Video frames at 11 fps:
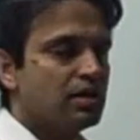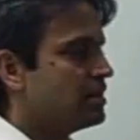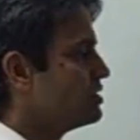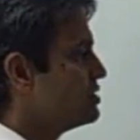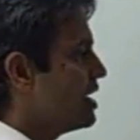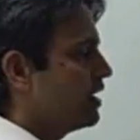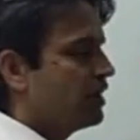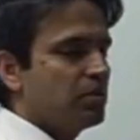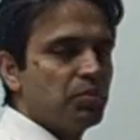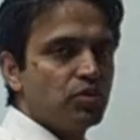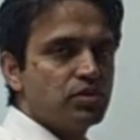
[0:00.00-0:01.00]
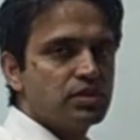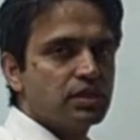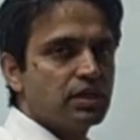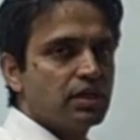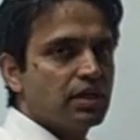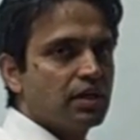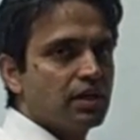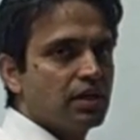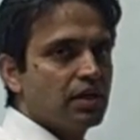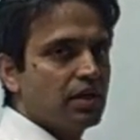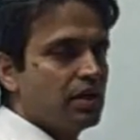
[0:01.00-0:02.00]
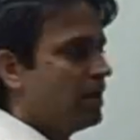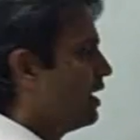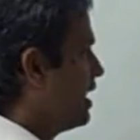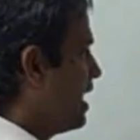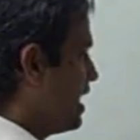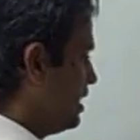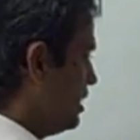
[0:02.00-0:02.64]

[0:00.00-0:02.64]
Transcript: his direct reports, and